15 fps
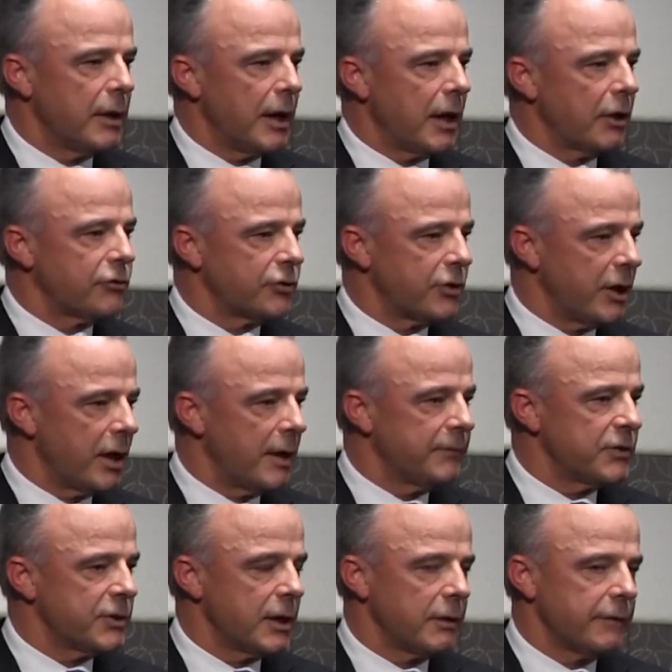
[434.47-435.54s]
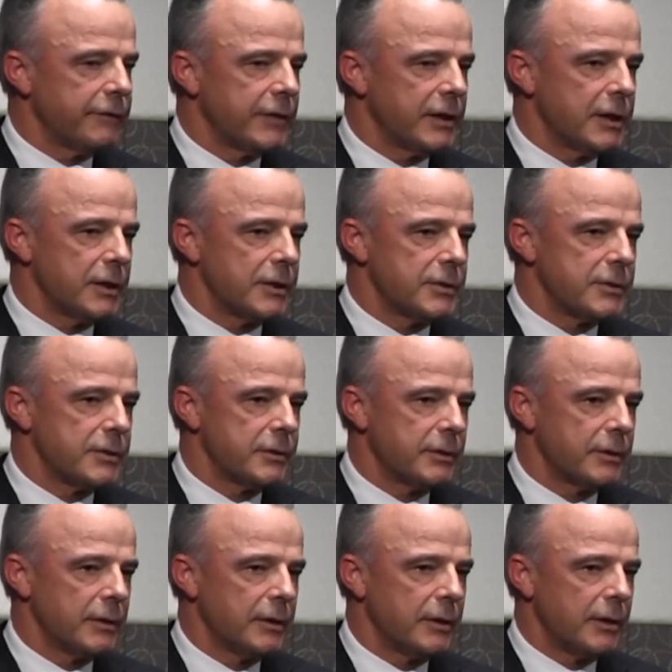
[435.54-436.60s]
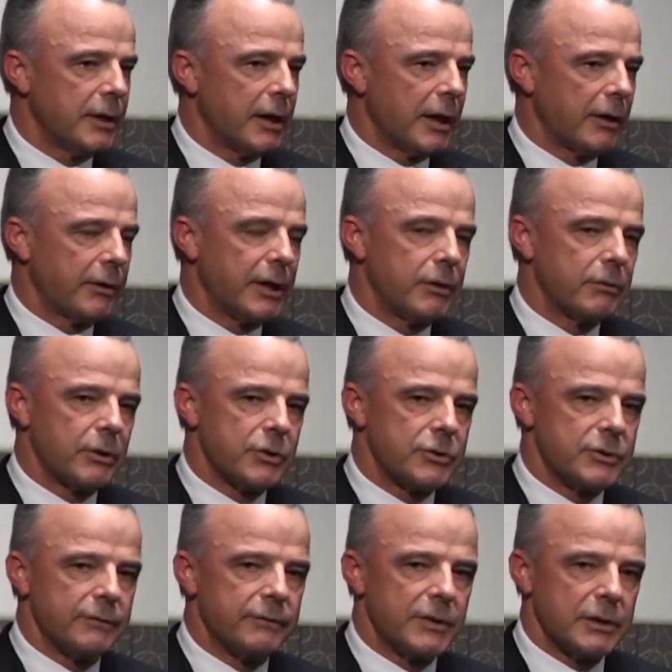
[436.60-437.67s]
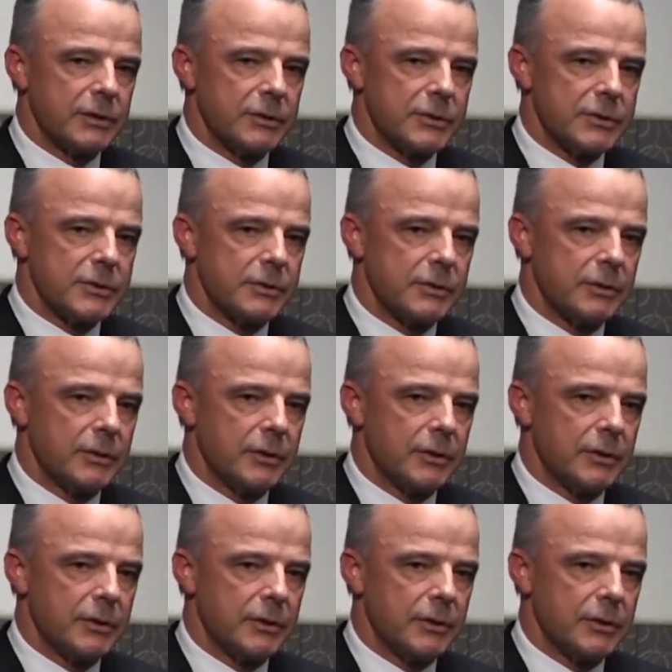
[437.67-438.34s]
our triumphs and our failures, our heroes and villains,